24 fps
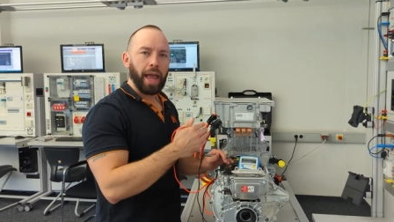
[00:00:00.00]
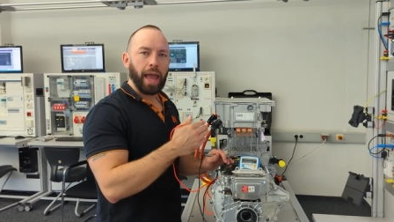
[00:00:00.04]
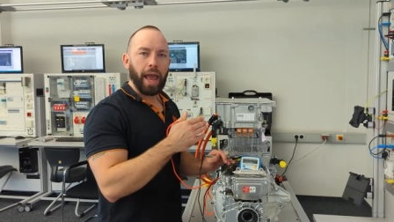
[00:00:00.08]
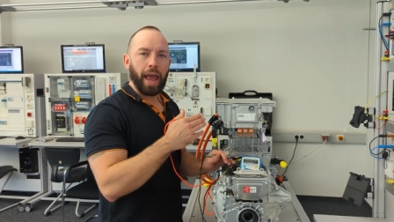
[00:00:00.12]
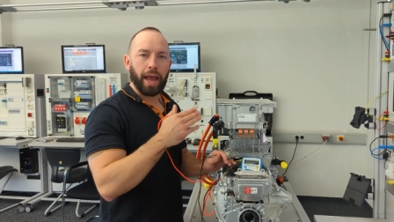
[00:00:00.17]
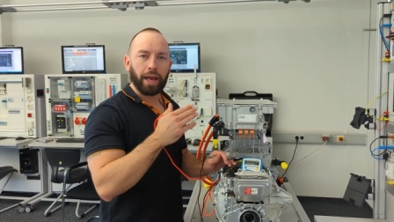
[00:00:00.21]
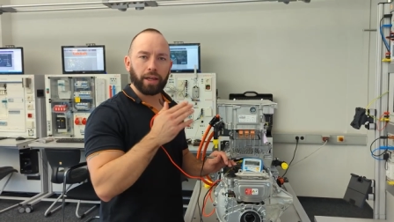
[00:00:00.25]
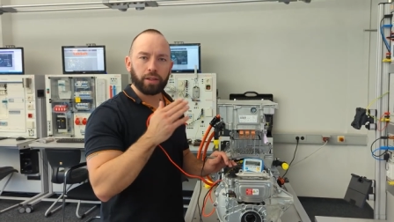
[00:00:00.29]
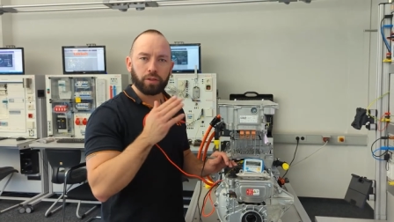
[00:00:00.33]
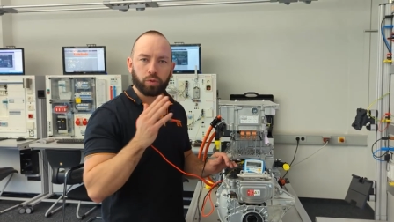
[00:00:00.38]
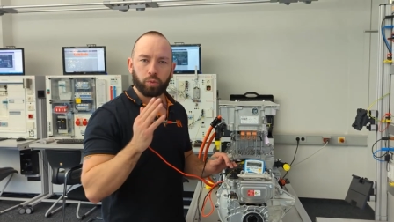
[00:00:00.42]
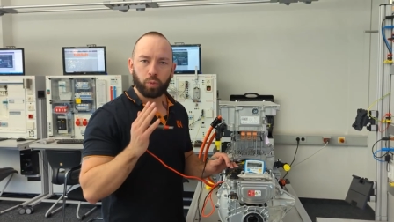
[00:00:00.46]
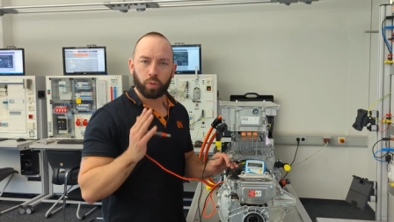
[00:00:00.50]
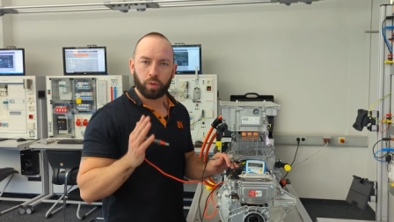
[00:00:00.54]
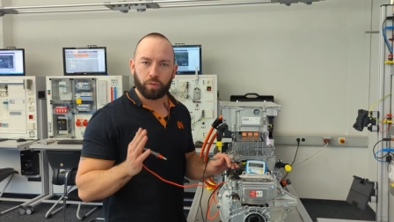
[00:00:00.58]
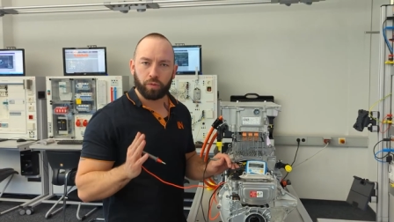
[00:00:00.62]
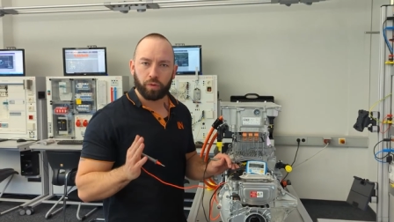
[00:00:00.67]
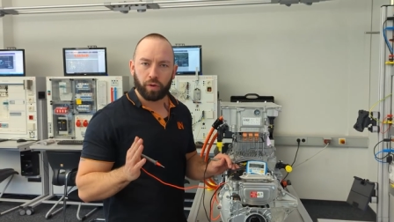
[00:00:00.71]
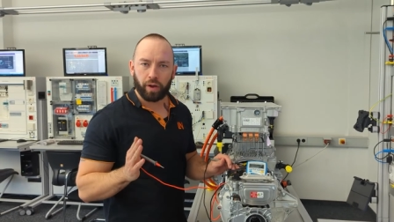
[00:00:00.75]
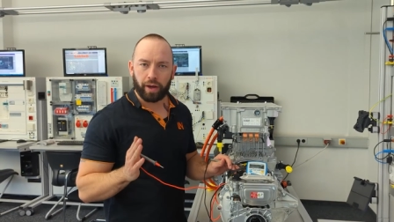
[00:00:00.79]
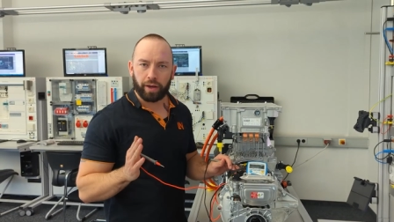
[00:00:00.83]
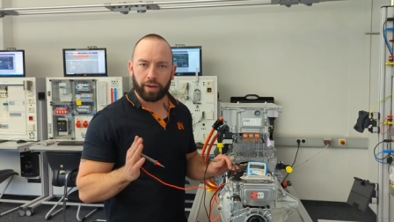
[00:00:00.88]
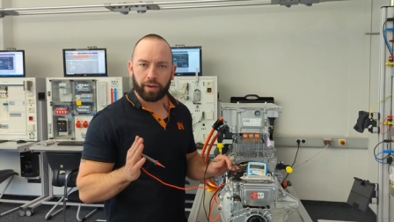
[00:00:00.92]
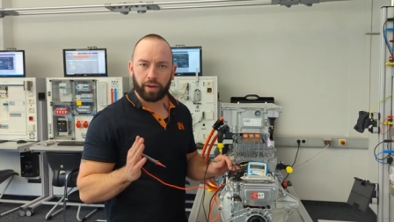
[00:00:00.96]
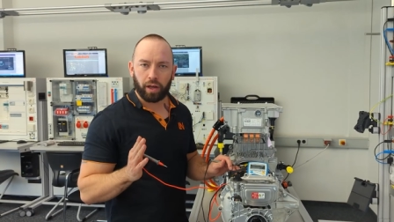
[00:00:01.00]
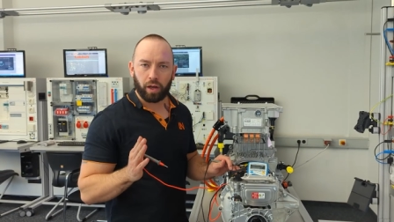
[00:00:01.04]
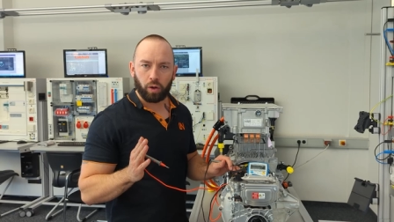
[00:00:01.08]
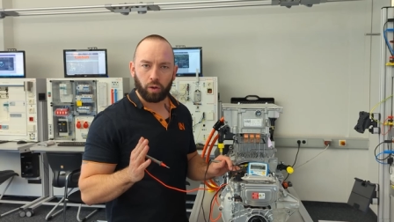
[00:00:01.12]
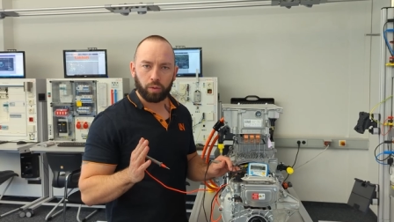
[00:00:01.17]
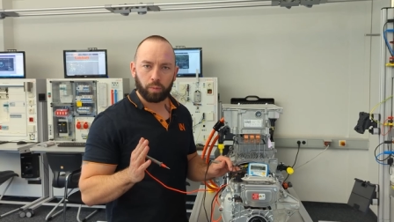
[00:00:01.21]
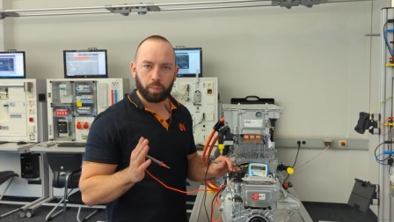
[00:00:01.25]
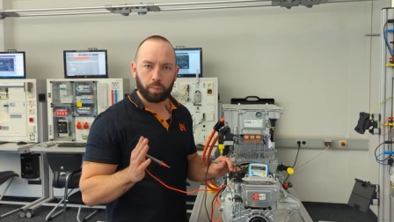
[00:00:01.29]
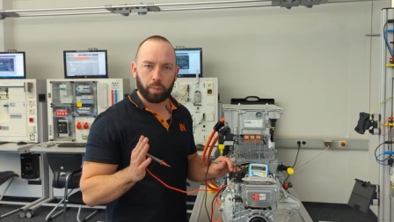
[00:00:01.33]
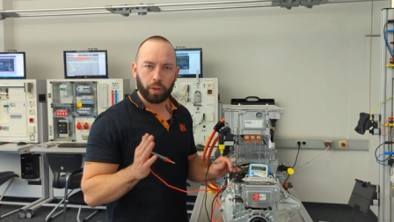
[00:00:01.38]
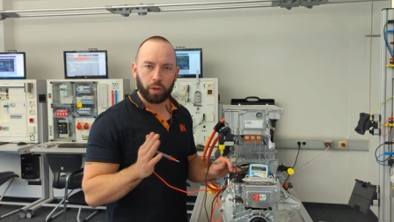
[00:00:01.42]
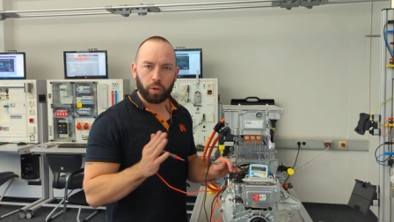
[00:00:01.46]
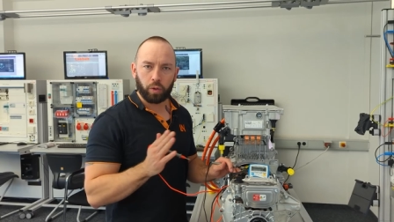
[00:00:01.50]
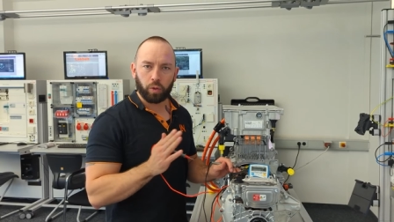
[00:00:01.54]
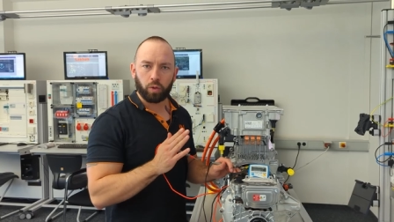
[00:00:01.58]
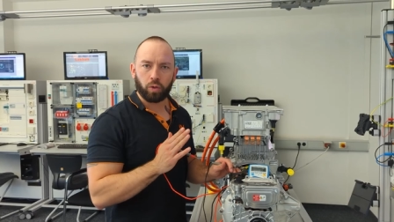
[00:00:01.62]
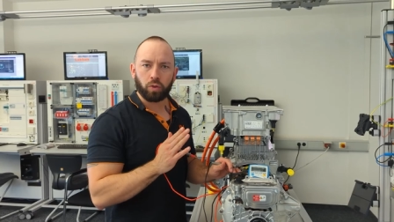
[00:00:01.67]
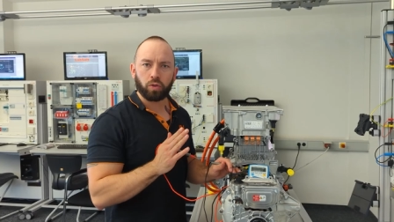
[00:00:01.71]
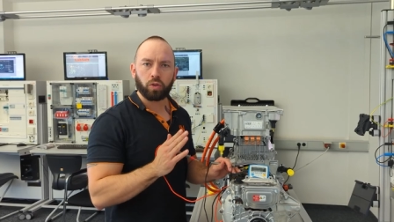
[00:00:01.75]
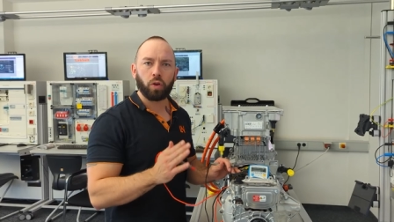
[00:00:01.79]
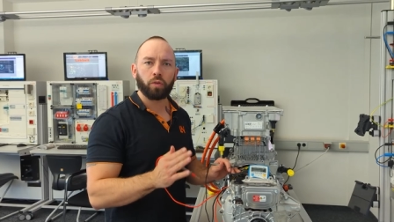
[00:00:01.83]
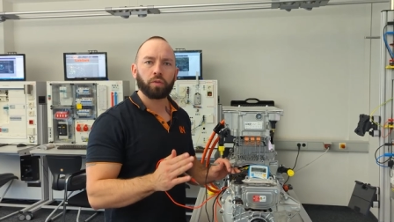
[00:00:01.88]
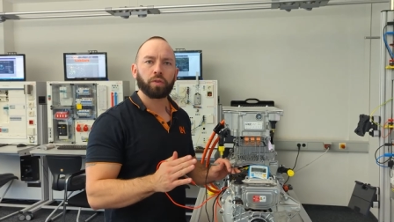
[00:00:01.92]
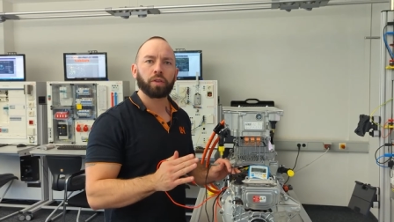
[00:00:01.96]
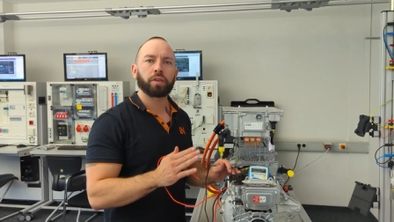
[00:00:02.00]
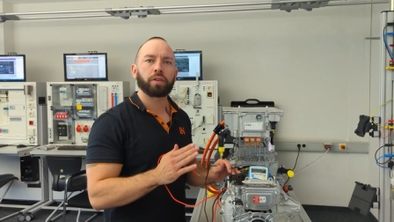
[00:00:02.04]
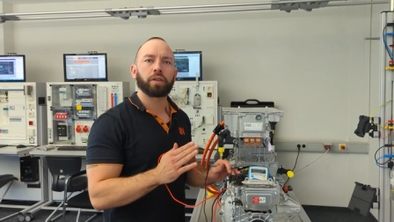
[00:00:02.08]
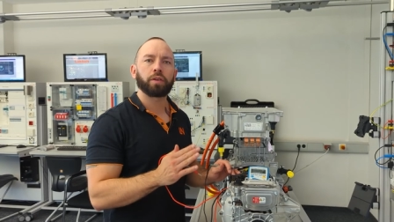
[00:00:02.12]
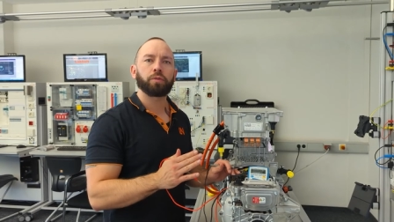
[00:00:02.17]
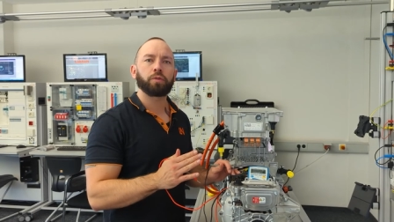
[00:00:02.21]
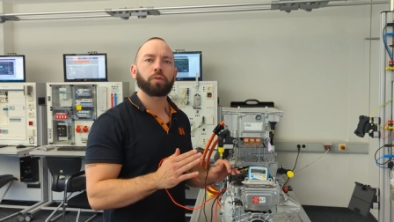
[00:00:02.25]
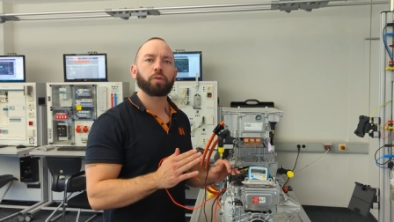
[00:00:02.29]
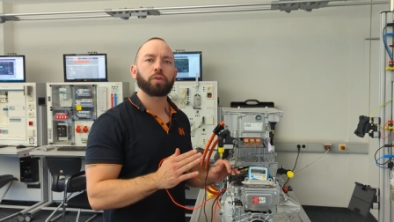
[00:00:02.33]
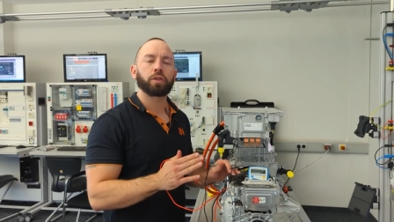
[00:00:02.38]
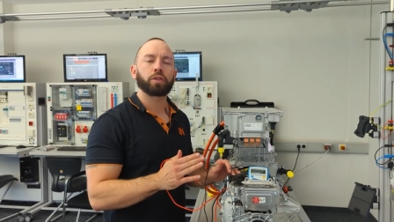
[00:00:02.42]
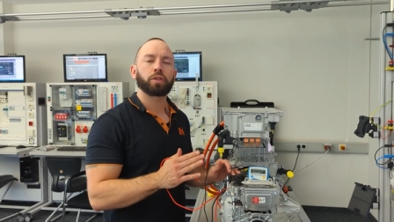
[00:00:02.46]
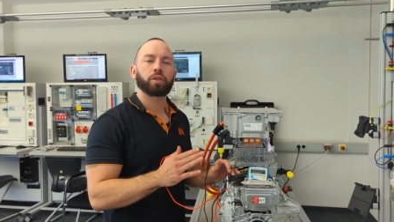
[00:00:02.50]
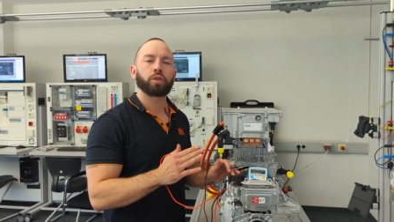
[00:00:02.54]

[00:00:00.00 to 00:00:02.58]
as we find out because of the different